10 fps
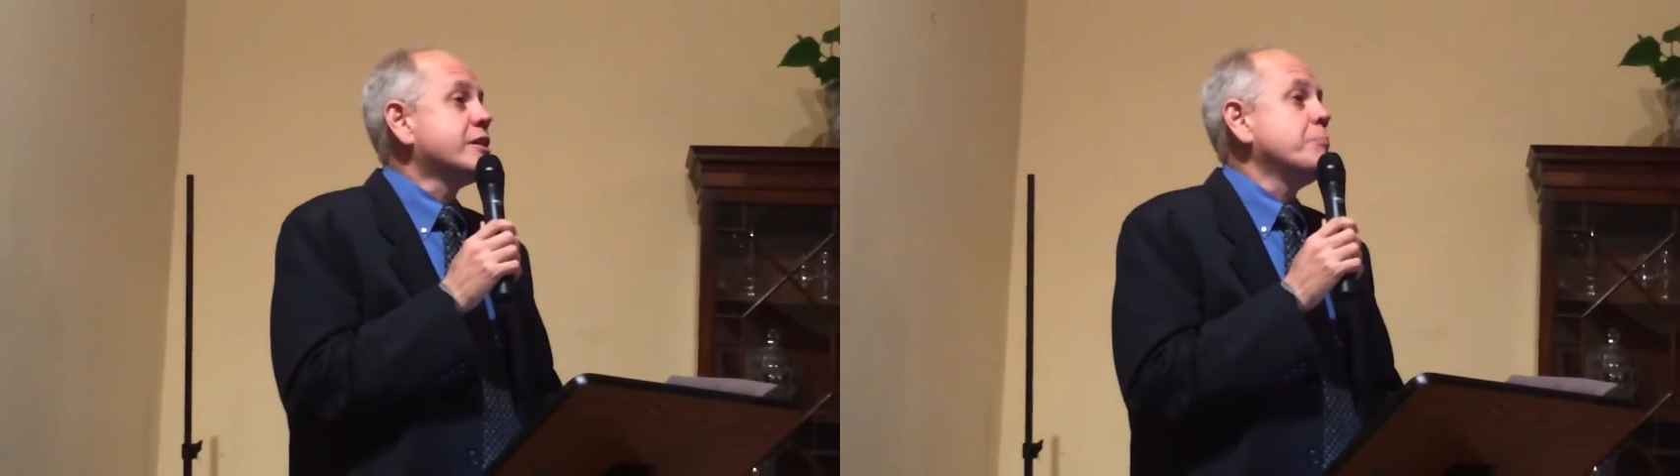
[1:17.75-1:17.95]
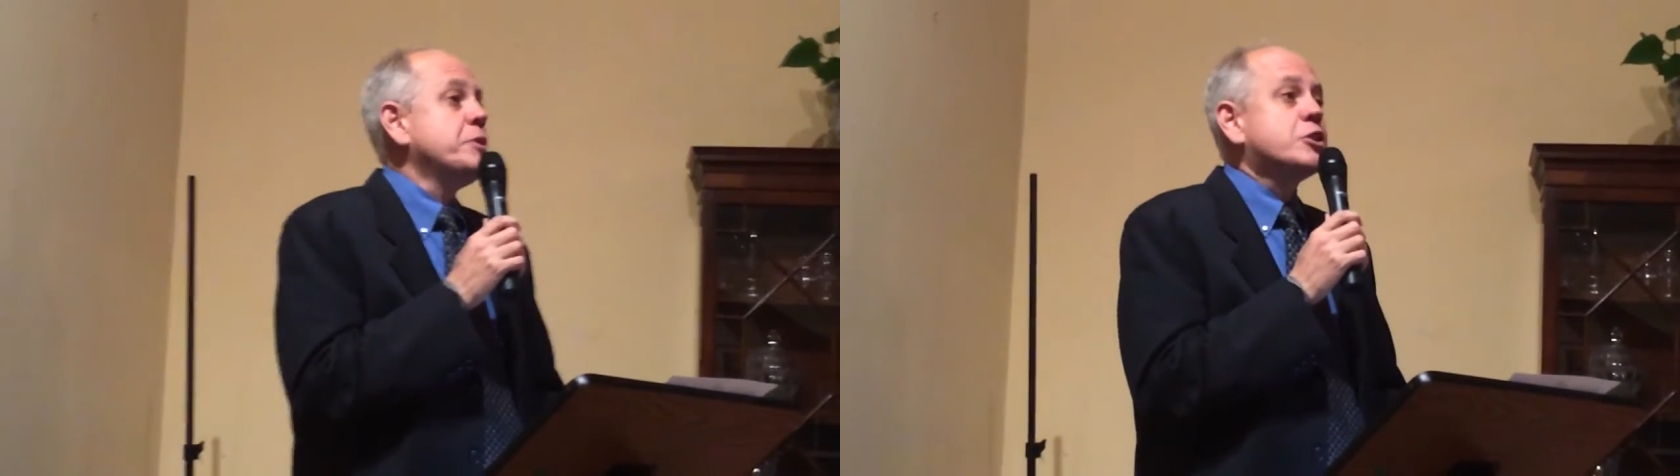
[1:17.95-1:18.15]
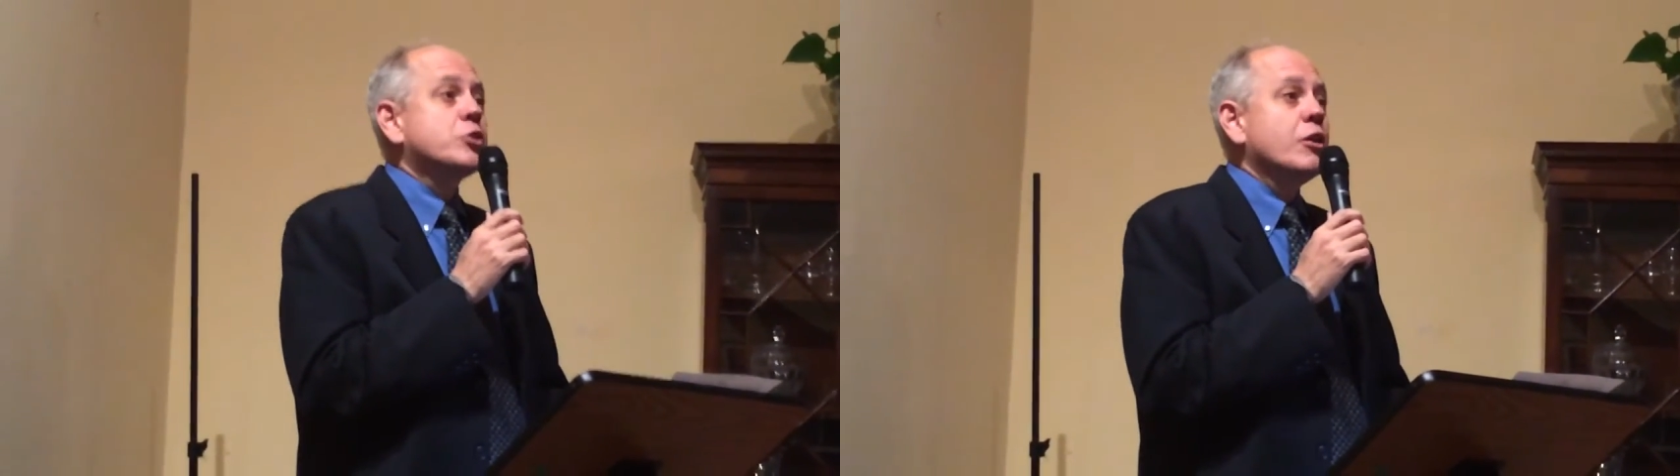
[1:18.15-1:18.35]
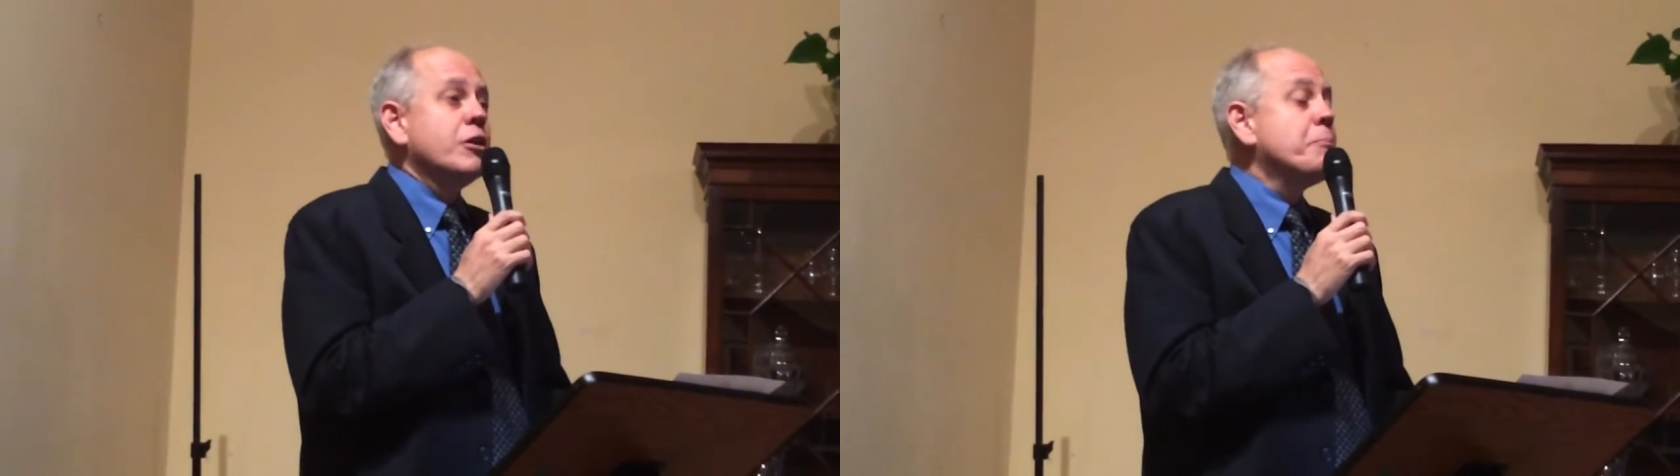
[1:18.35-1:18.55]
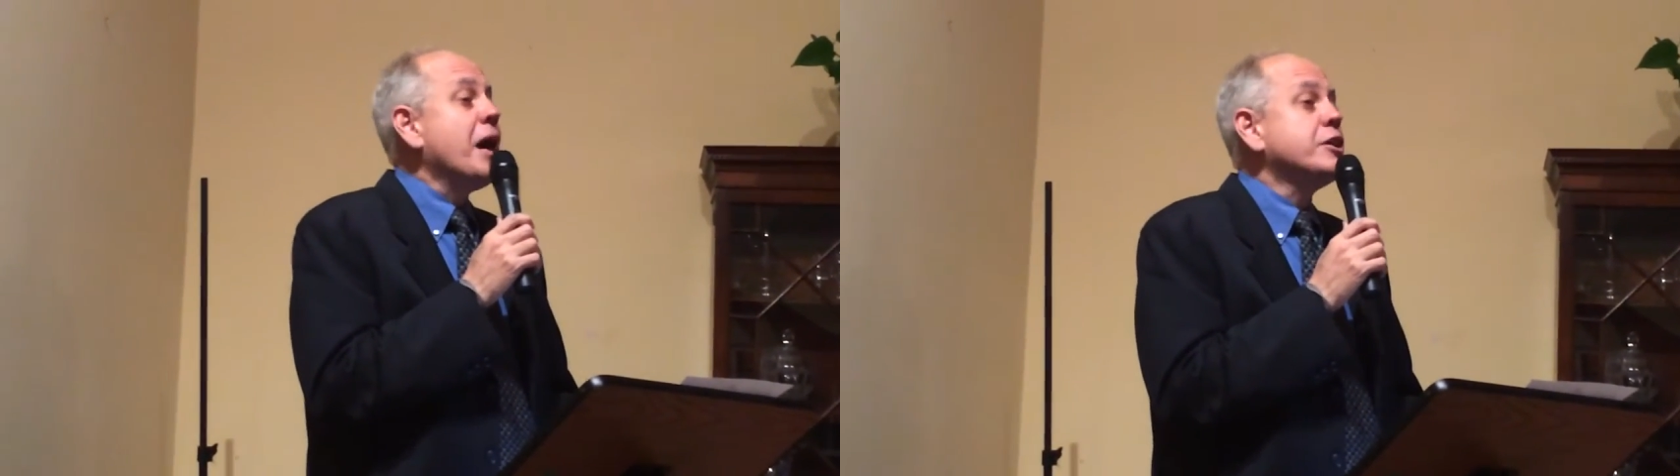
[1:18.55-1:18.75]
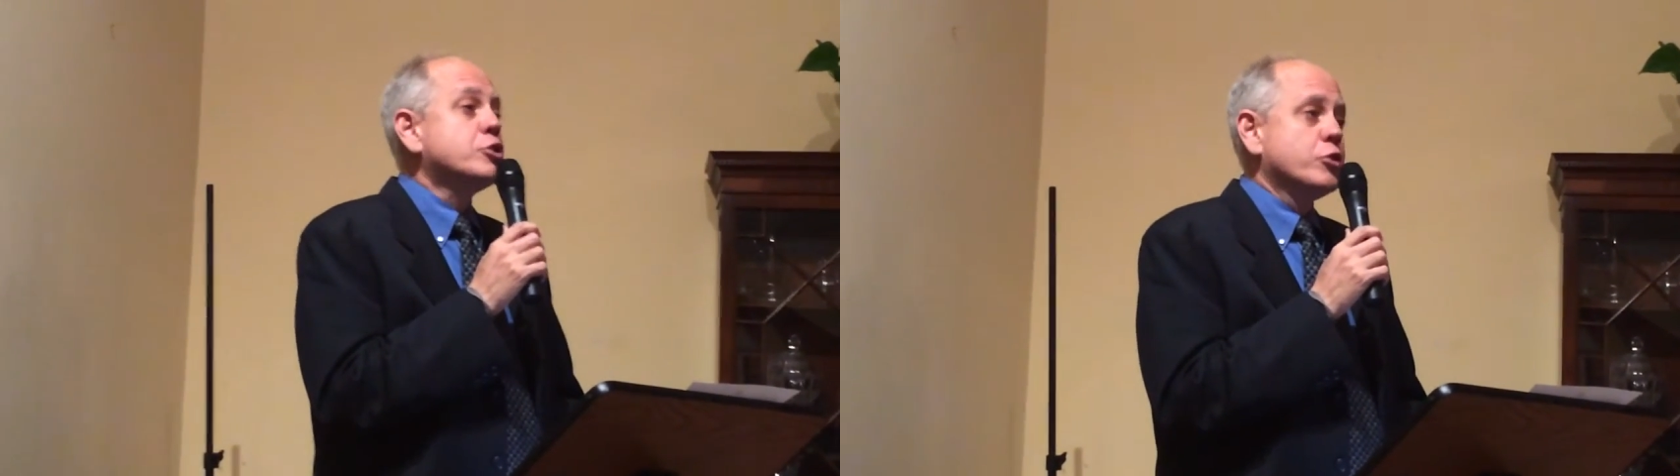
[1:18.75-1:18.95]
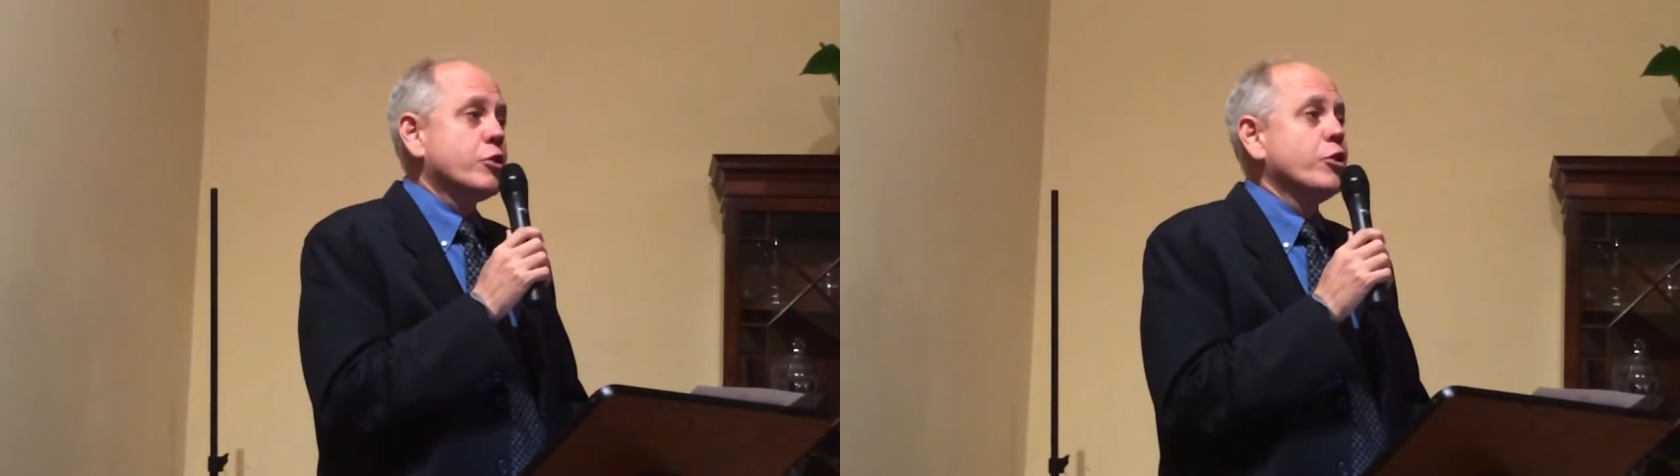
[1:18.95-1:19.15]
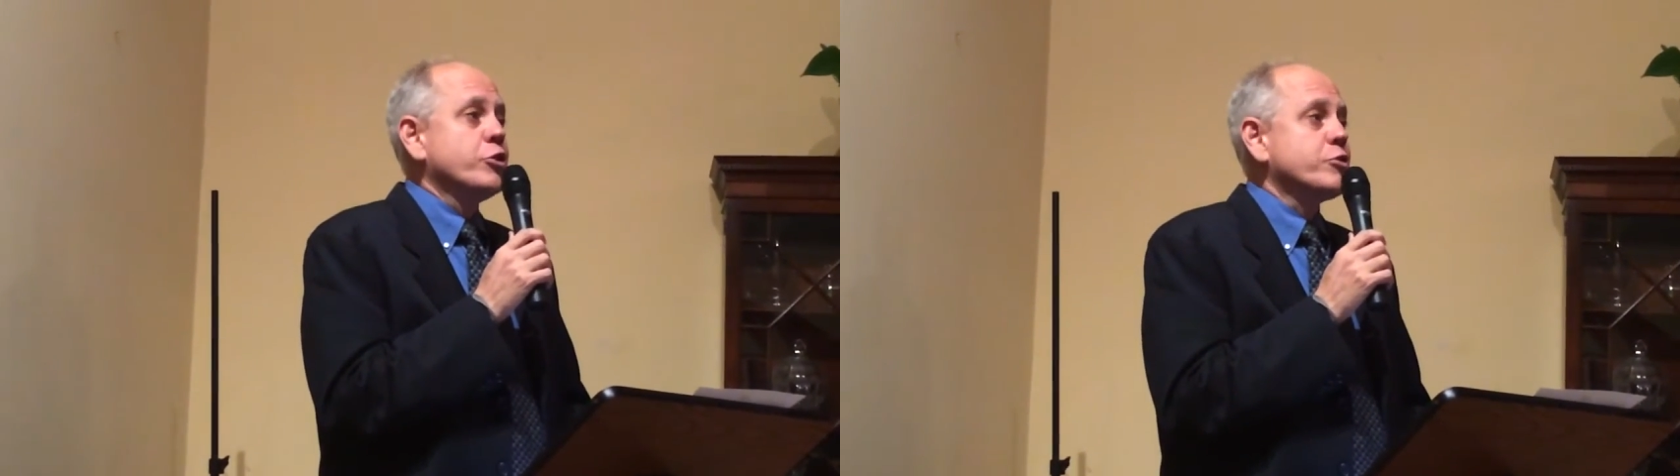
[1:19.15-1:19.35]

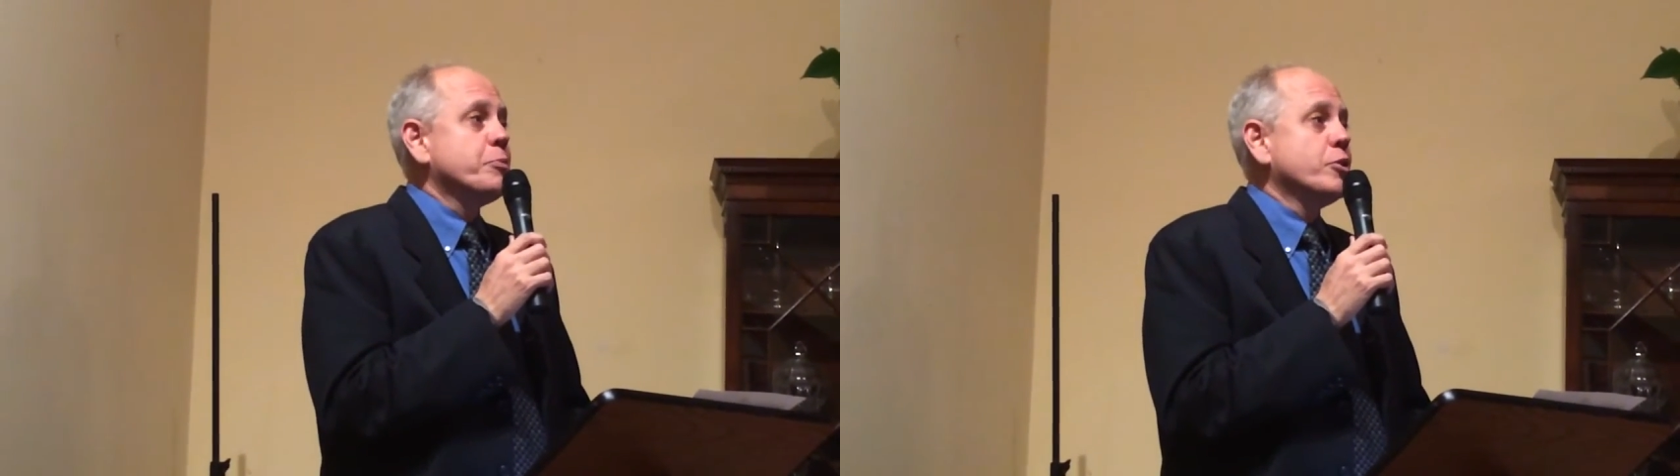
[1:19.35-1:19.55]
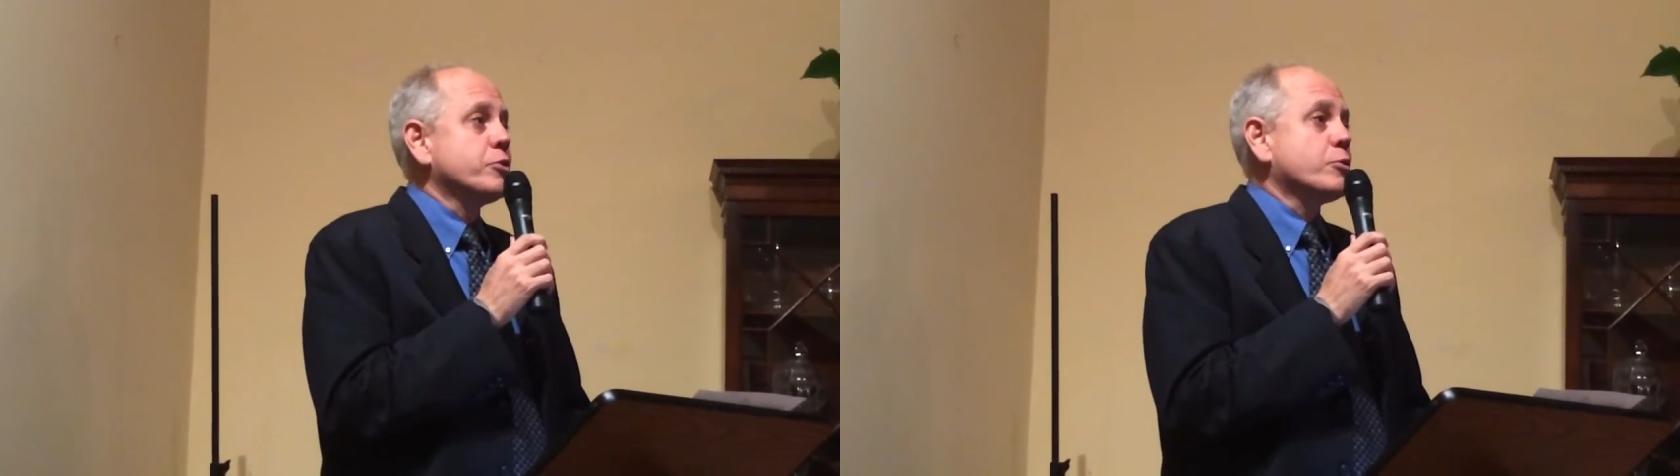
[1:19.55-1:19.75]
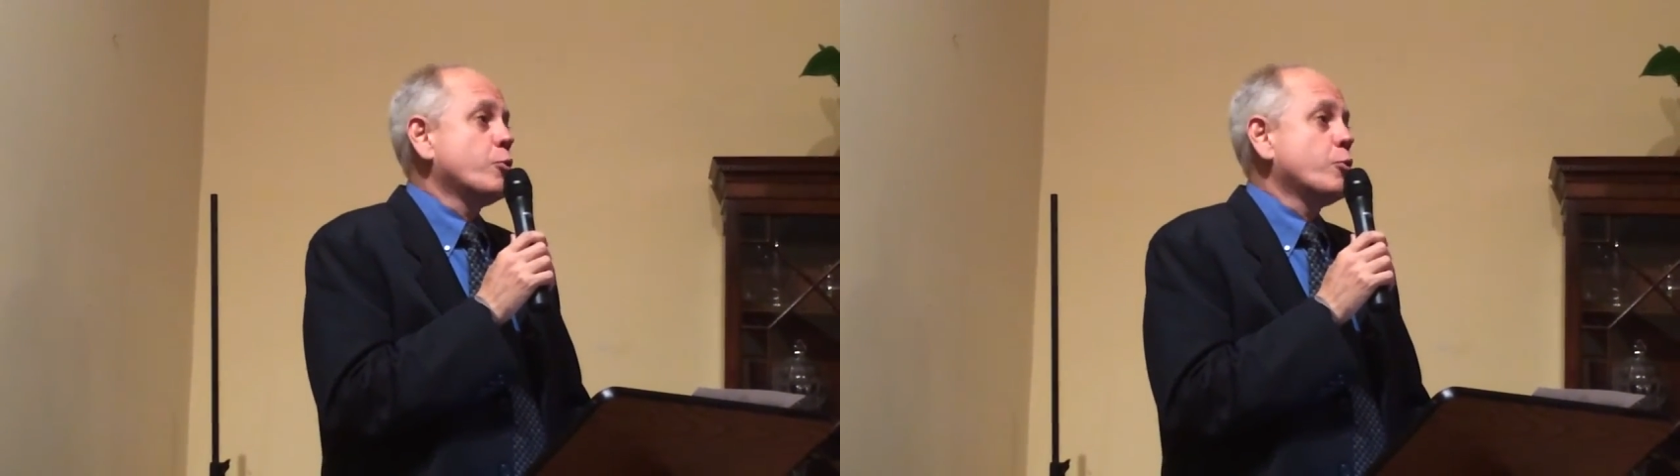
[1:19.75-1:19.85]
microcosmos